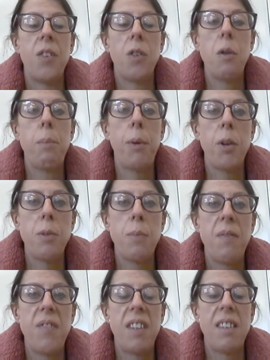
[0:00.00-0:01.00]
And on the bottom
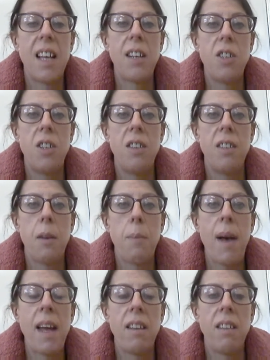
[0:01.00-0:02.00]
of the statue, there's a
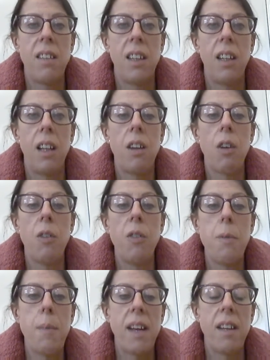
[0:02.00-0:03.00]
pedestal, and on
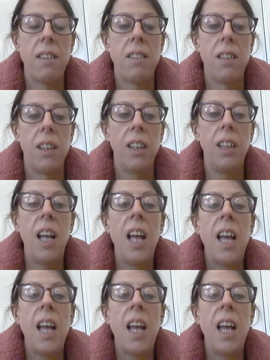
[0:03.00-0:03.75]
the pedestal